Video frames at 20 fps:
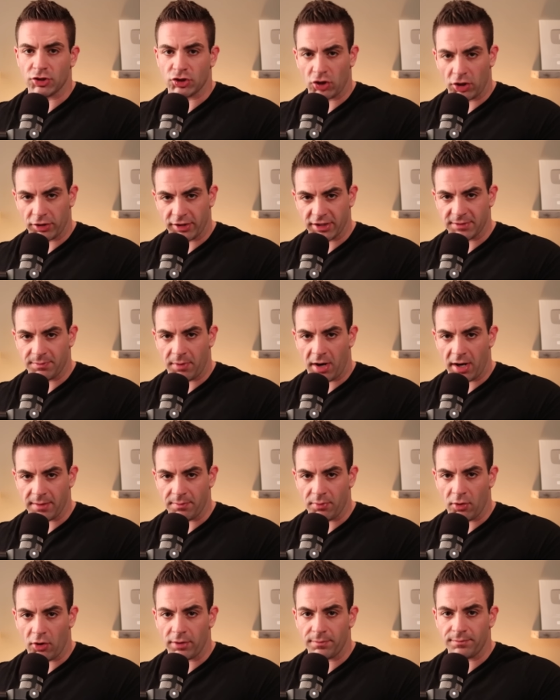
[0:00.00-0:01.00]
To start this body
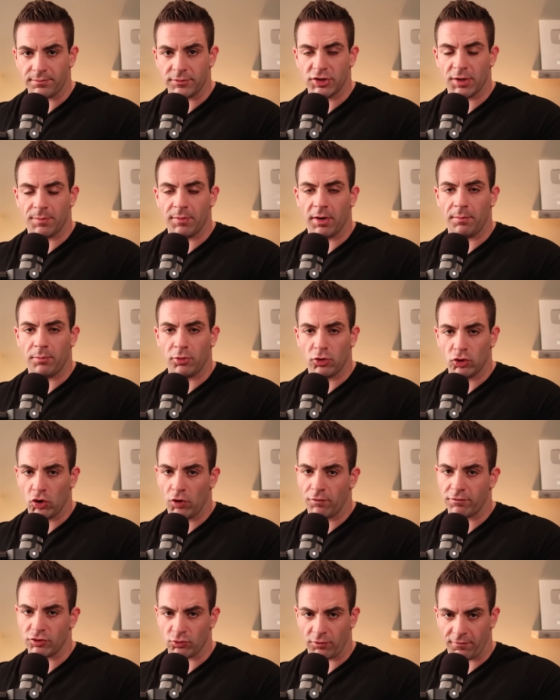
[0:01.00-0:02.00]
part, dumbbell
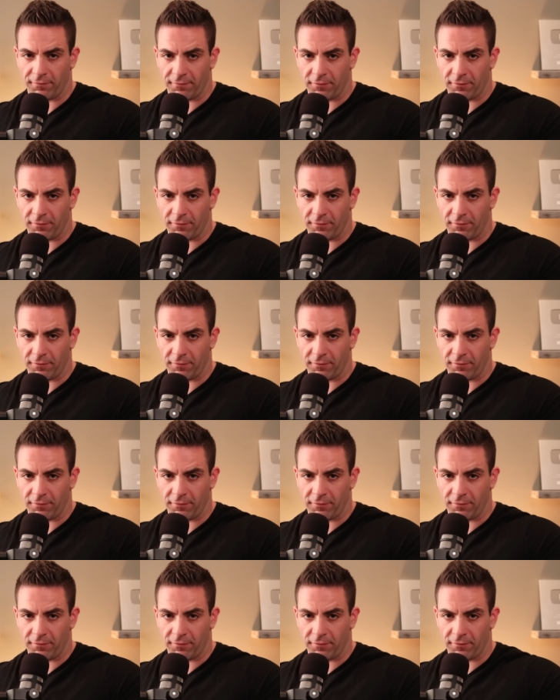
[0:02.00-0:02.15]
pullovers were